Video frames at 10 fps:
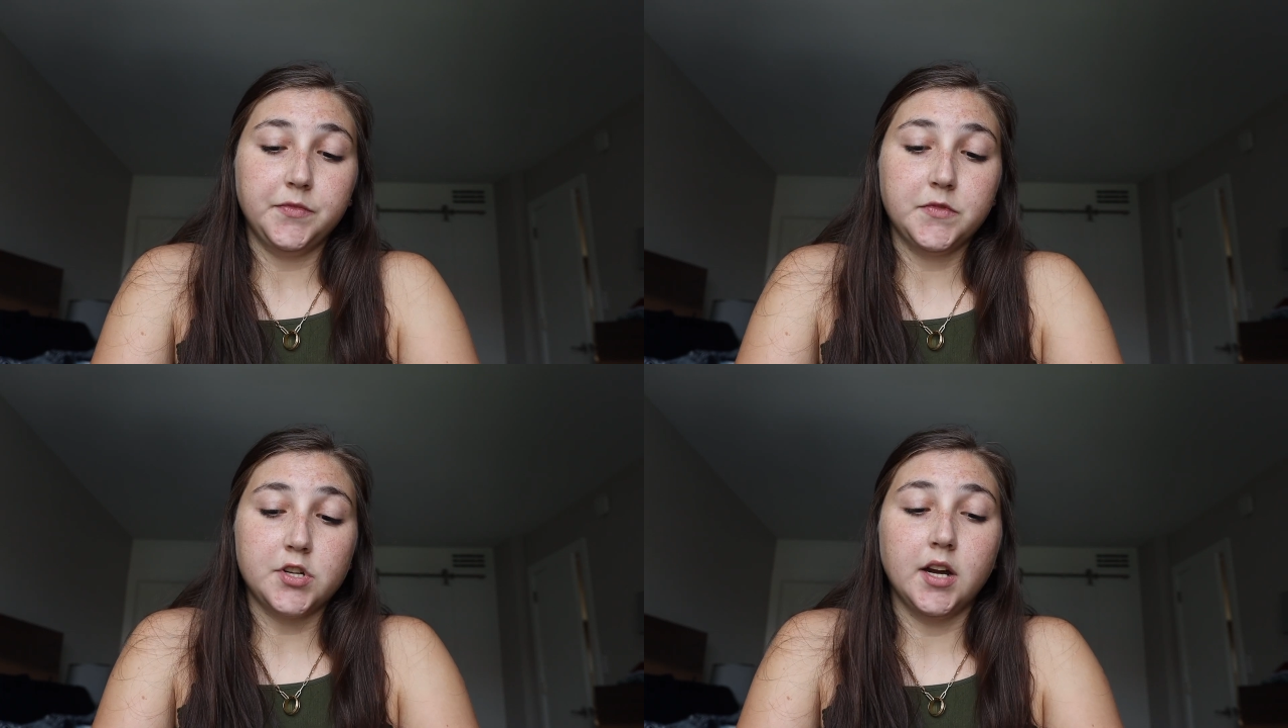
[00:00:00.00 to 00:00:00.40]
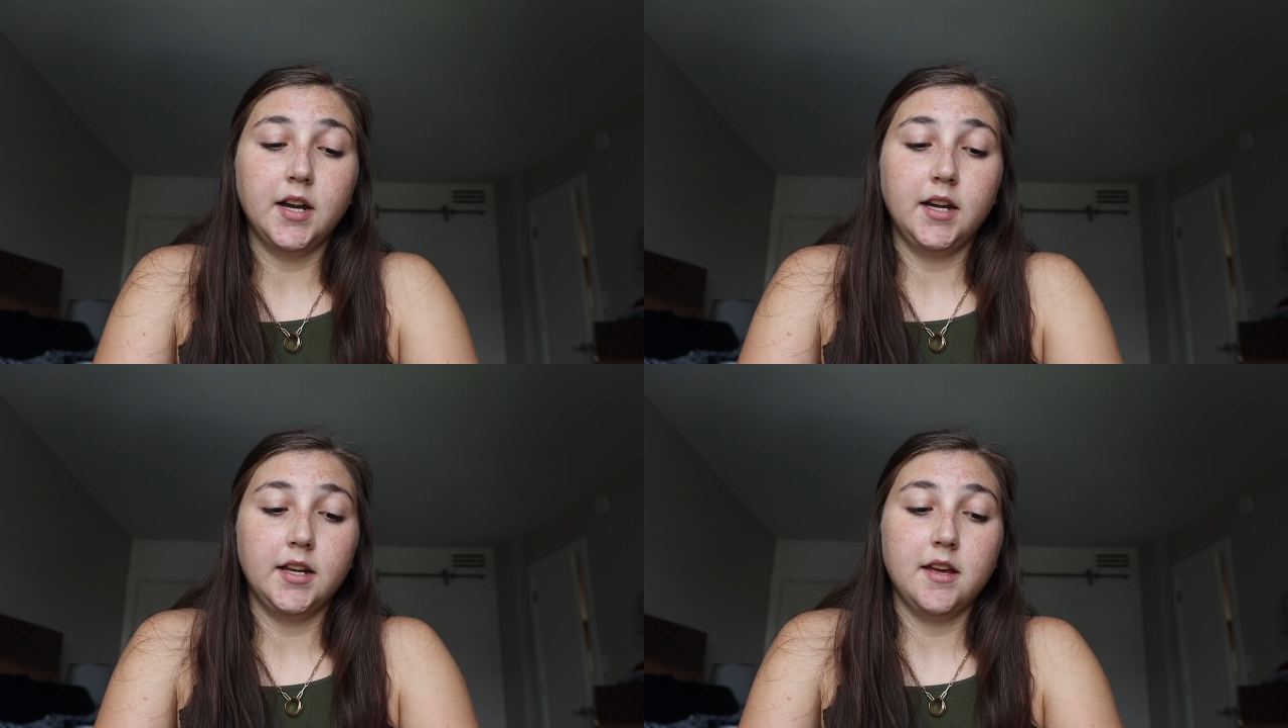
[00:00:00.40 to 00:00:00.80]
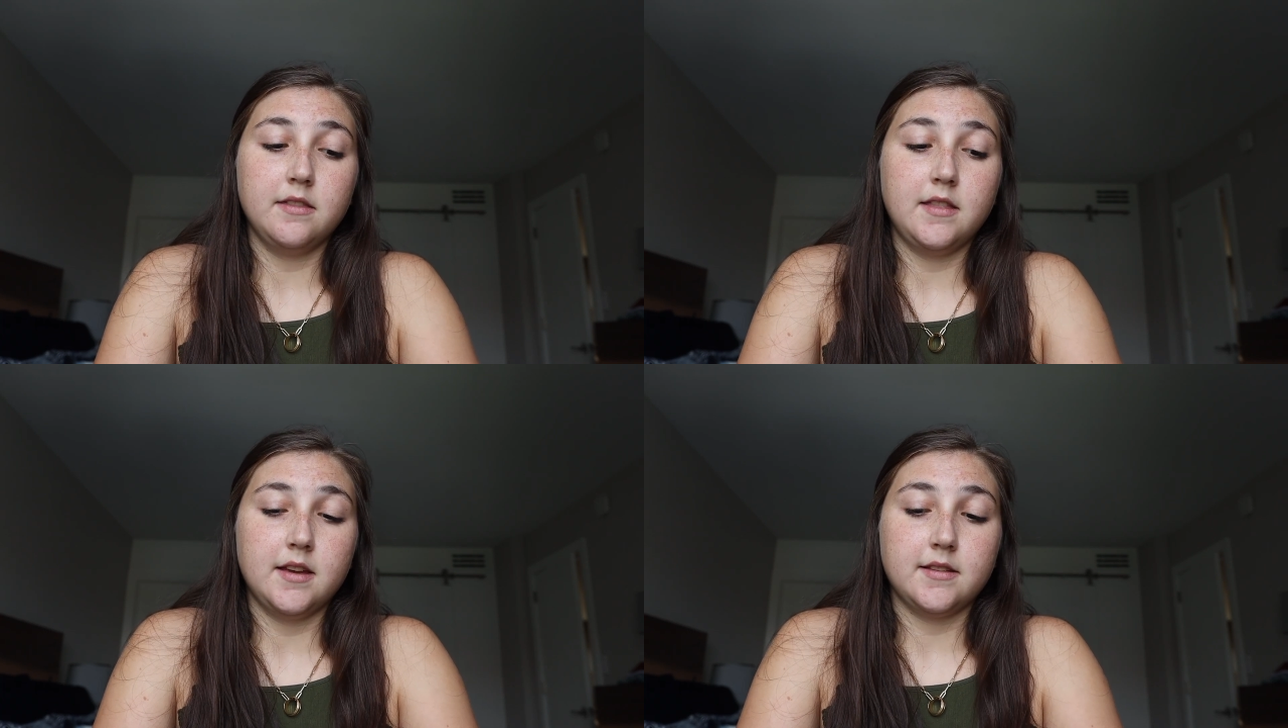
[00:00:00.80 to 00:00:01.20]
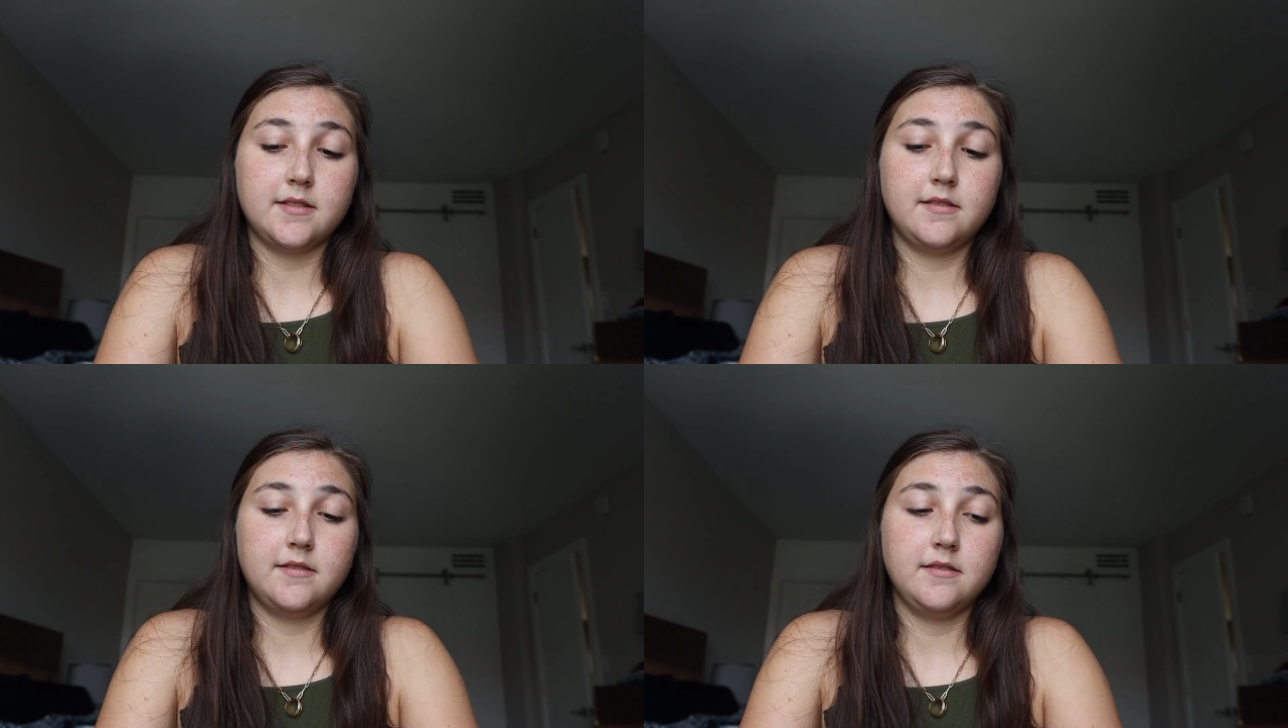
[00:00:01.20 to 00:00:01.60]
during
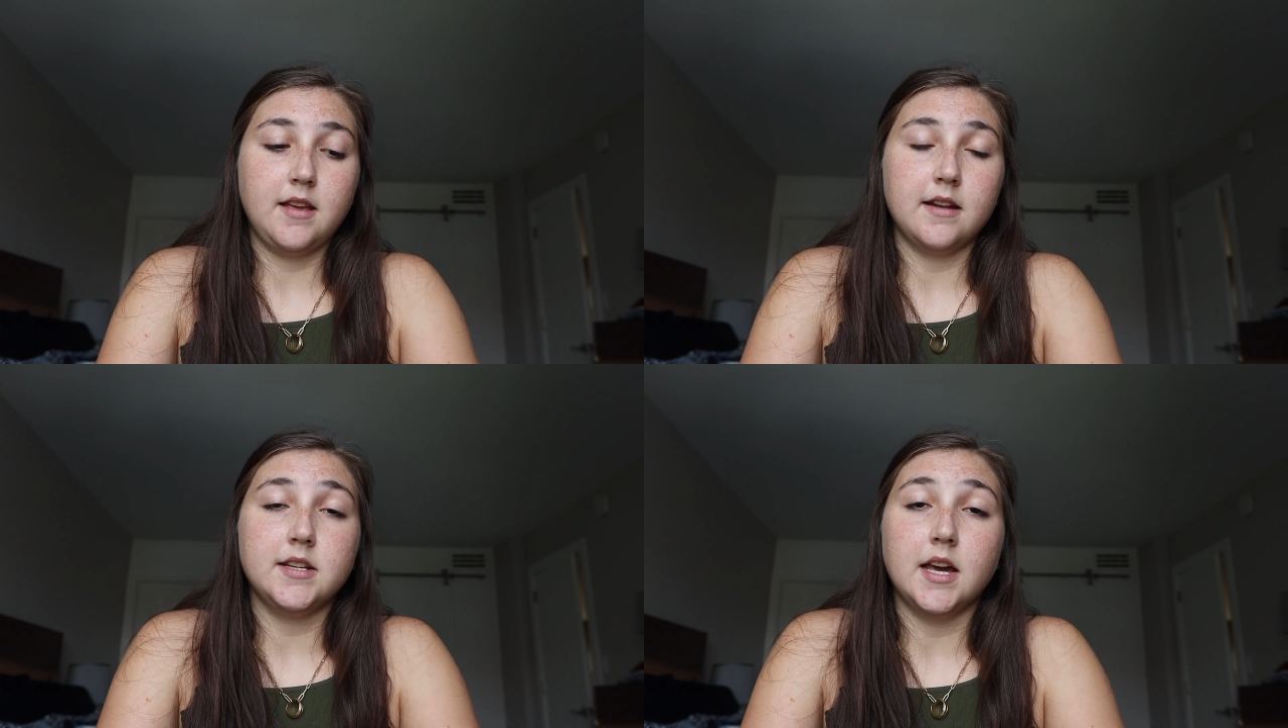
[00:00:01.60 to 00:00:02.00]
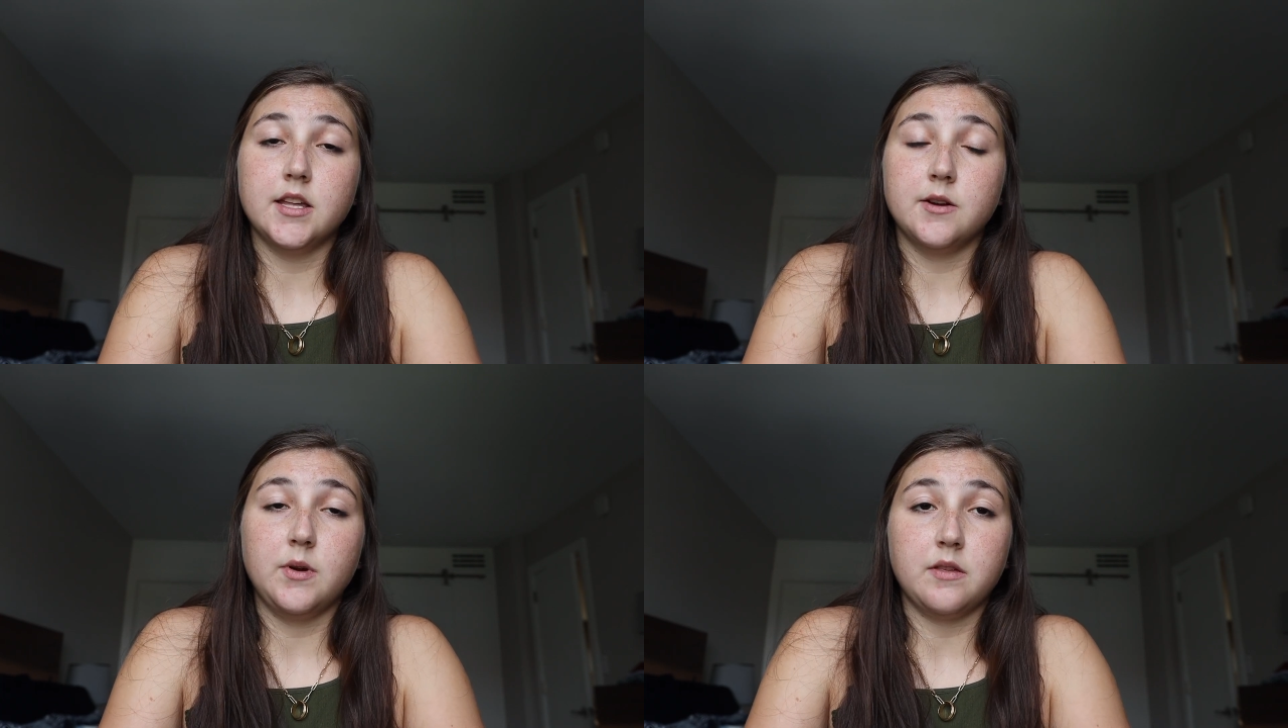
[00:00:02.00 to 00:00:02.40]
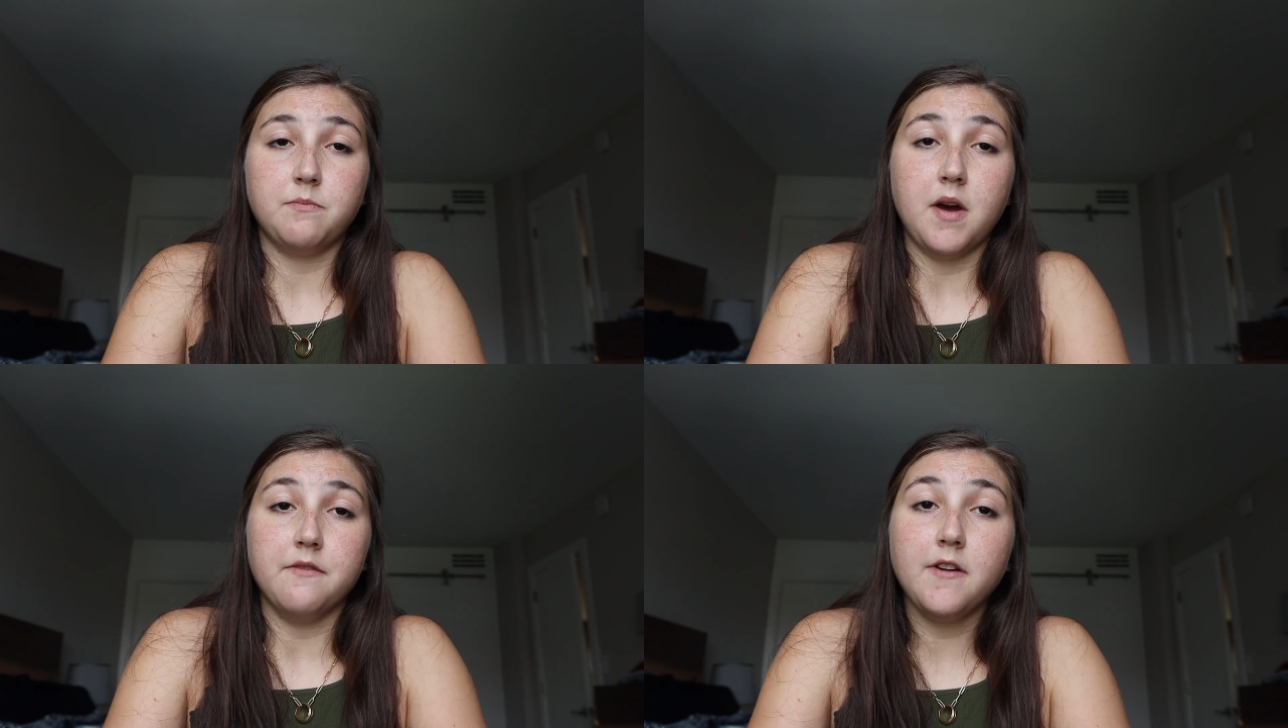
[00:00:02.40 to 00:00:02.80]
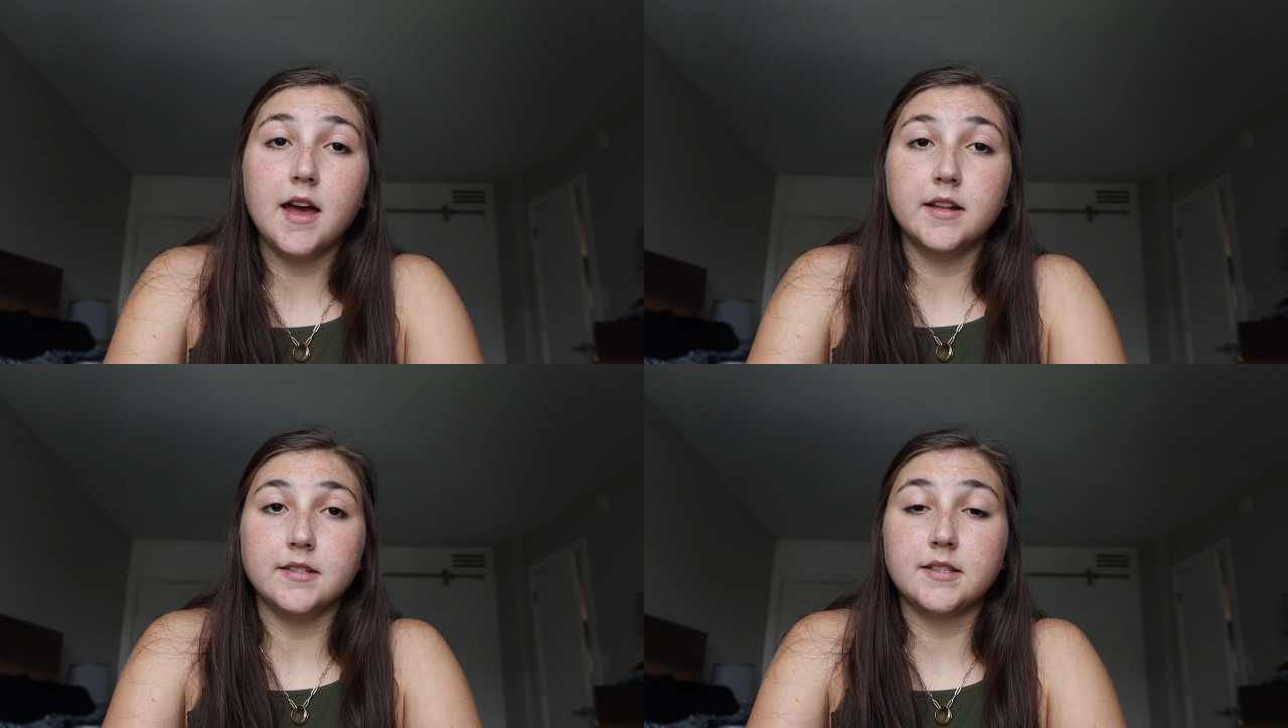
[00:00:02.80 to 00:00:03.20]
this get-together with my
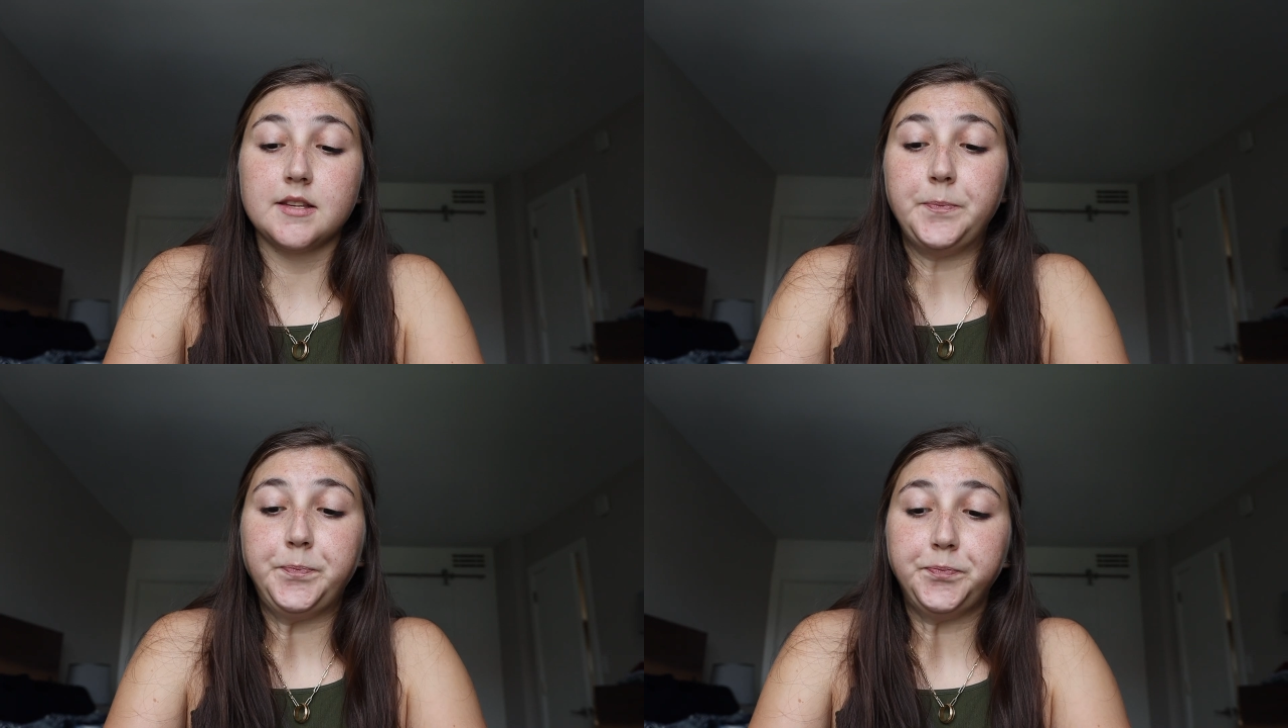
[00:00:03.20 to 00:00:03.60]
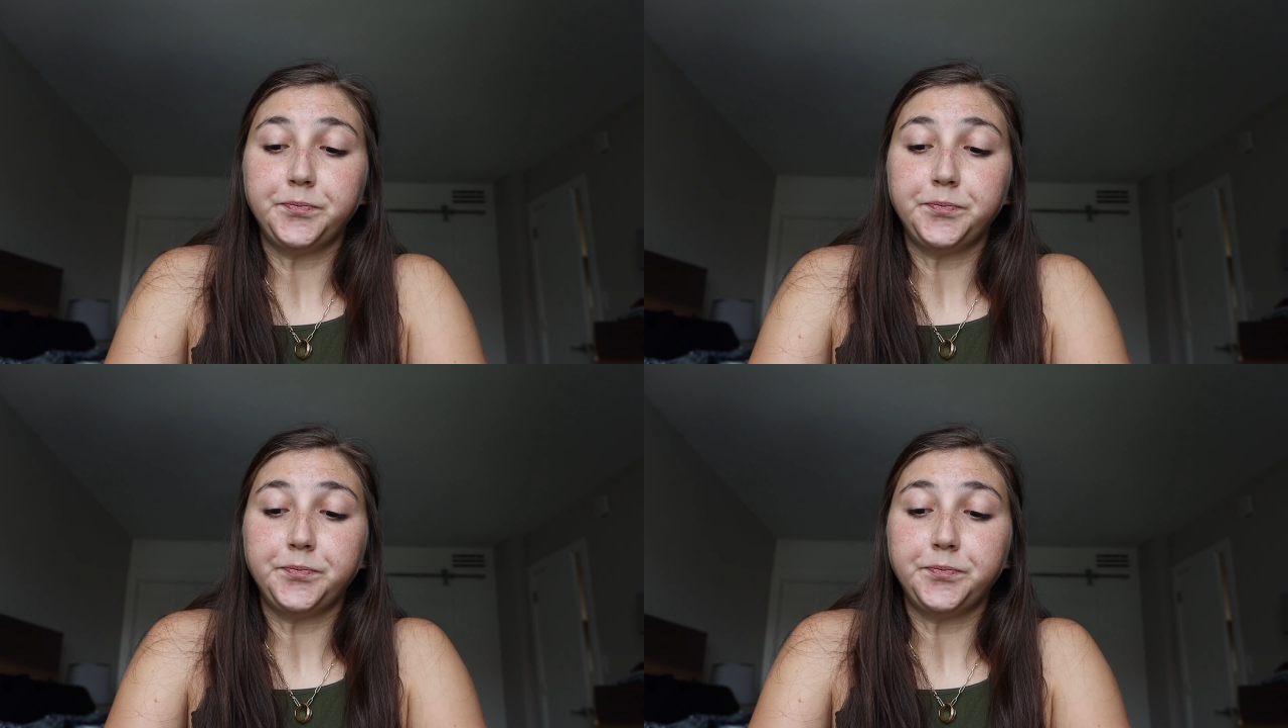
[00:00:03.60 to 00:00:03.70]
friends,